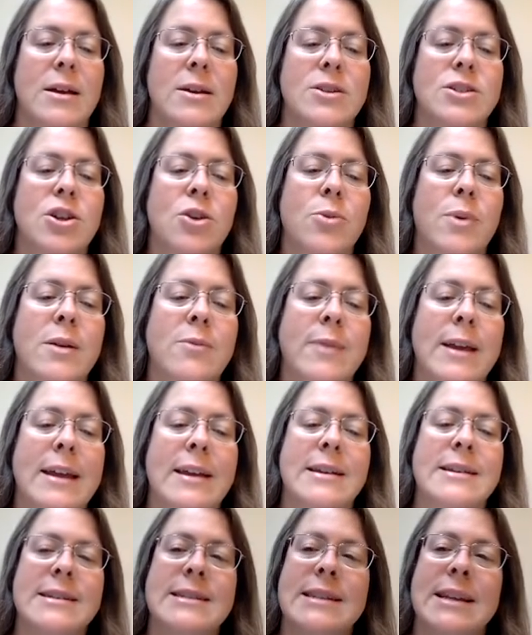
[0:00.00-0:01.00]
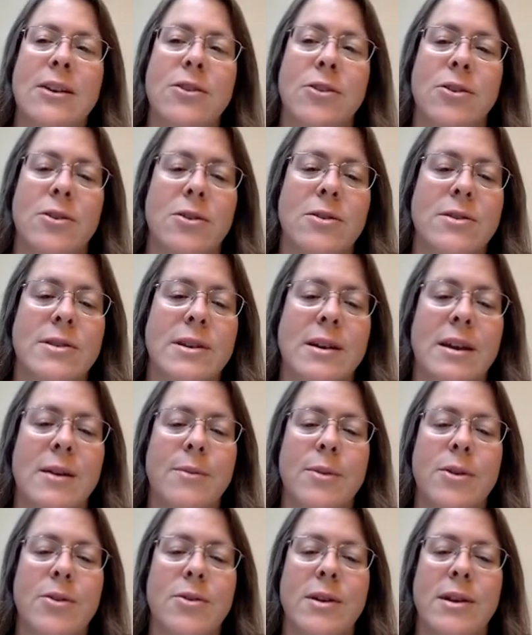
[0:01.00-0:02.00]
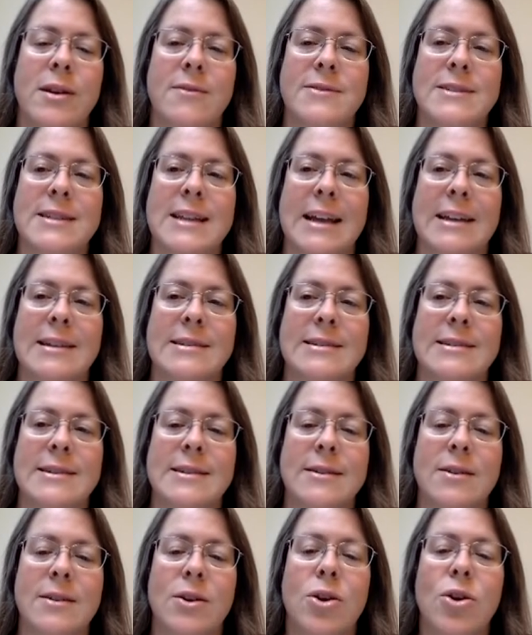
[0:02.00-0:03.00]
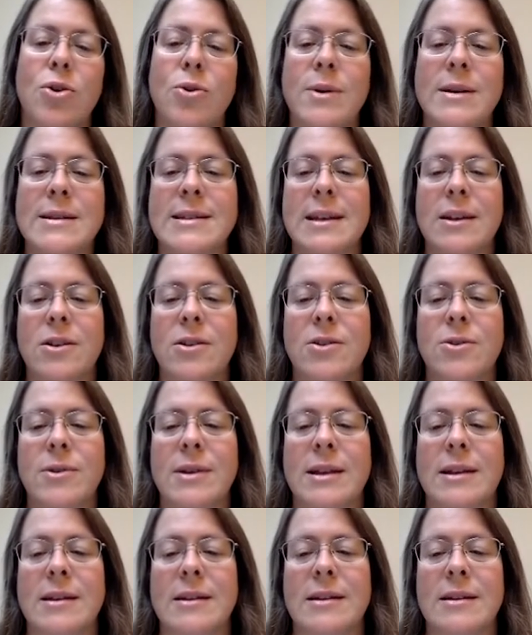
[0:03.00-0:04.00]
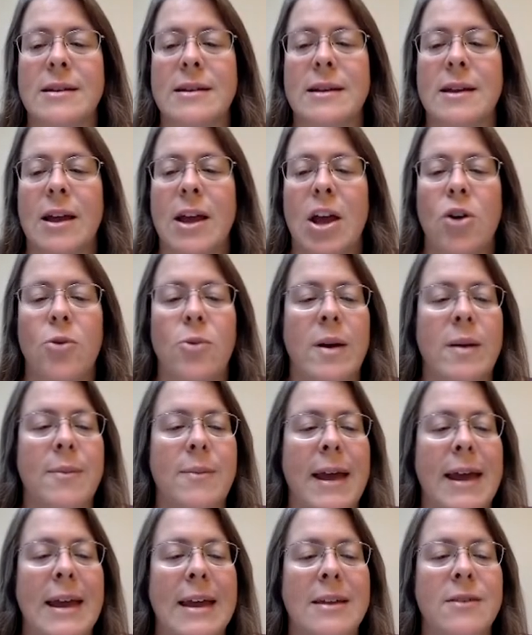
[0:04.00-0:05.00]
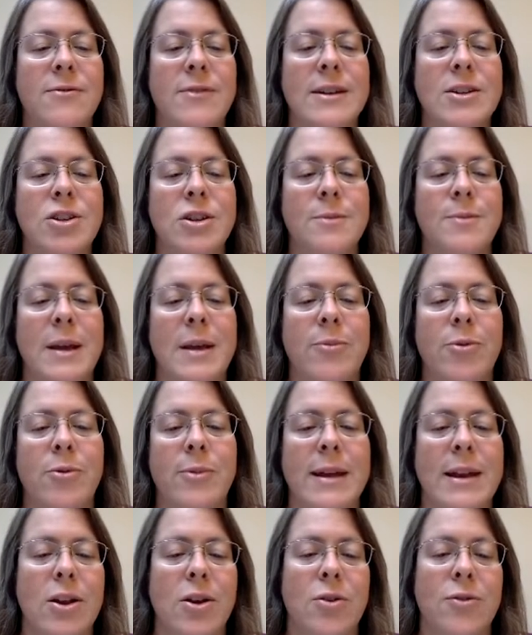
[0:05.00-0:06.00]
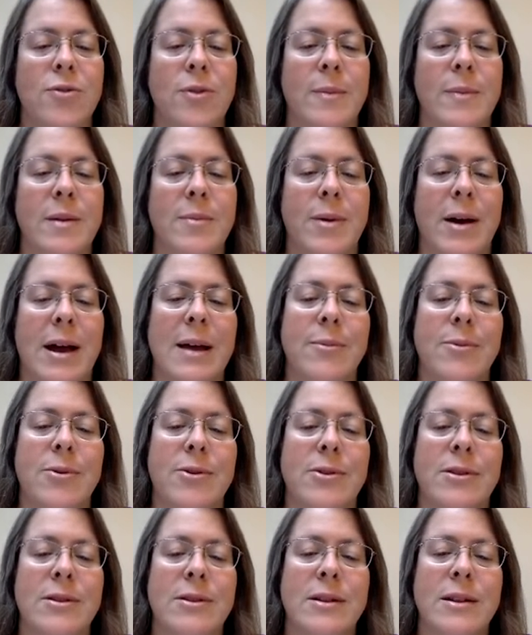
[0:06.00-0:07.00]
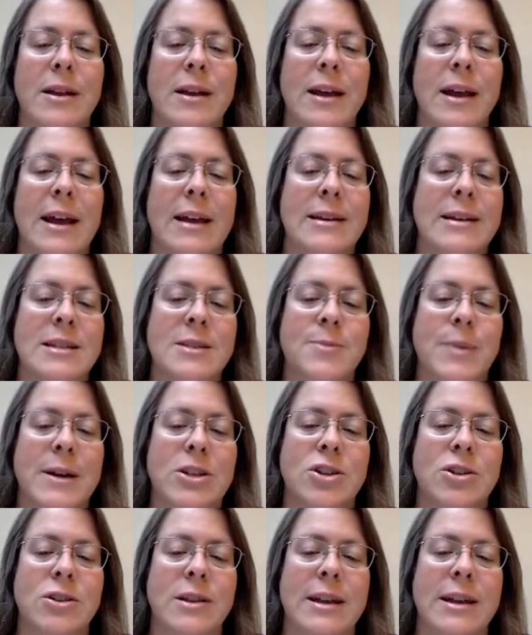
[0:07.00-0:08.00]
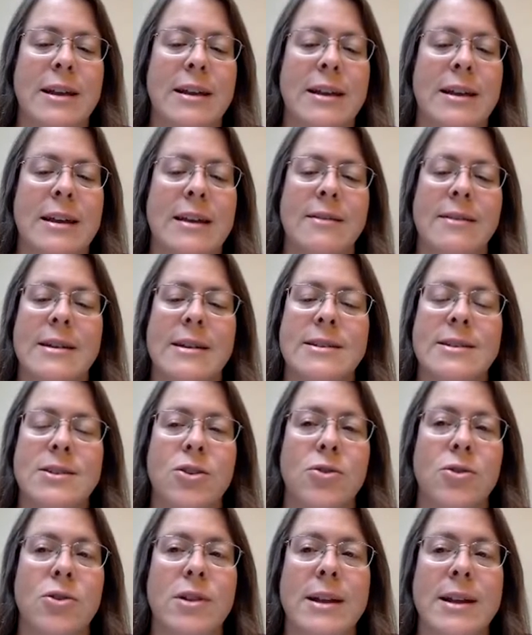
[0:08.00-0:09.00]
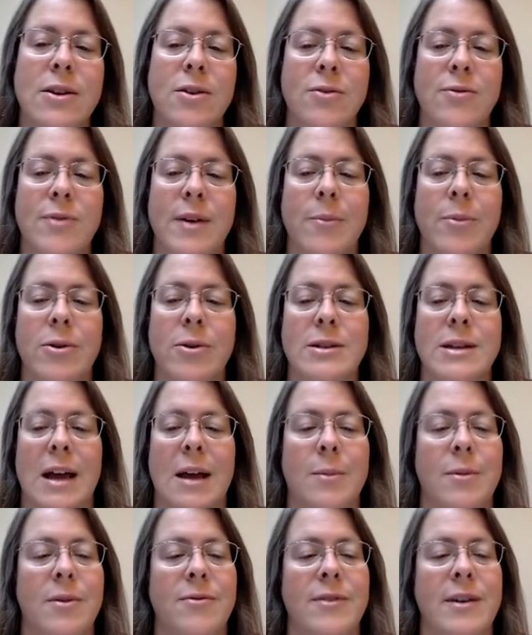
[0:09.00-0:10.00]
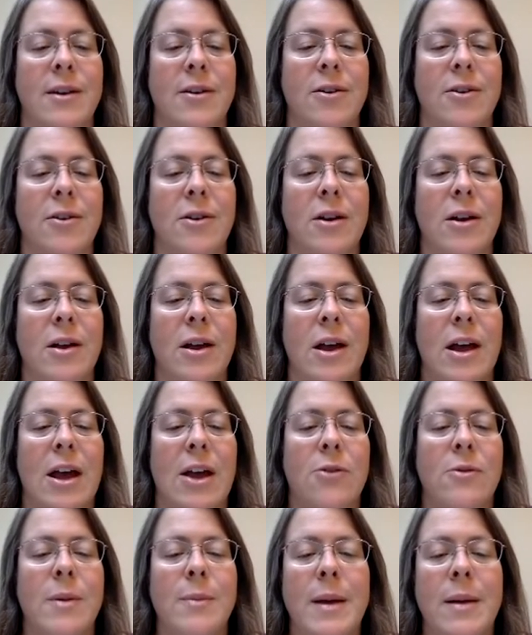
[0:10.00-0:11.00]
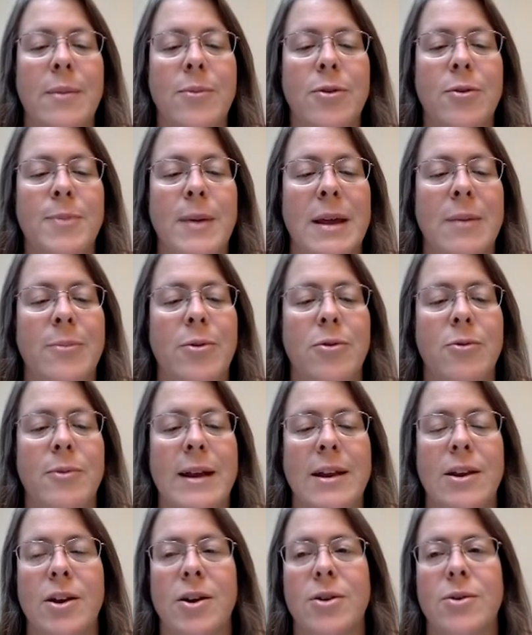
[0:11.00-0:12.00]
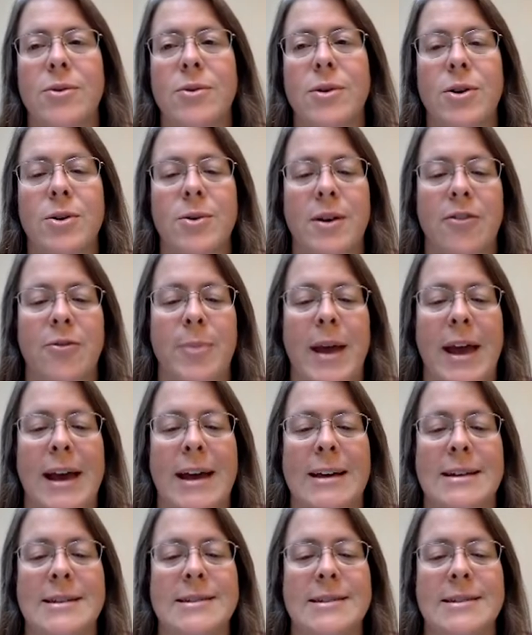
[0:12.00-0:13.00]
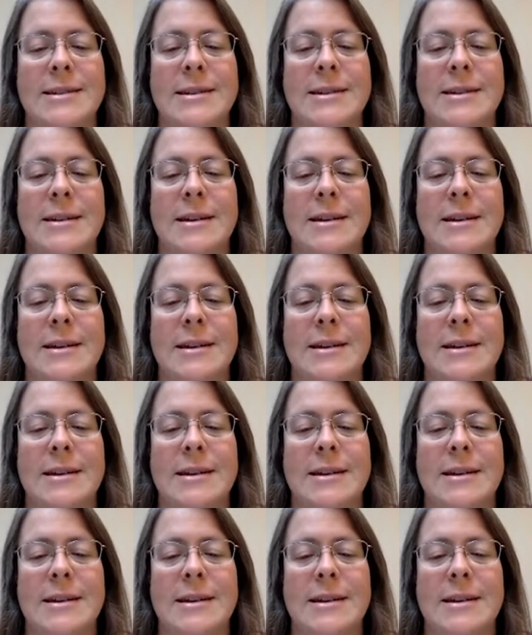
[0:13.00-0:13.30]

So, when we consider the communion of saints, who is included? We may envision people we know from the Bible, and especially in this early November time of year, remember people we know who have passed.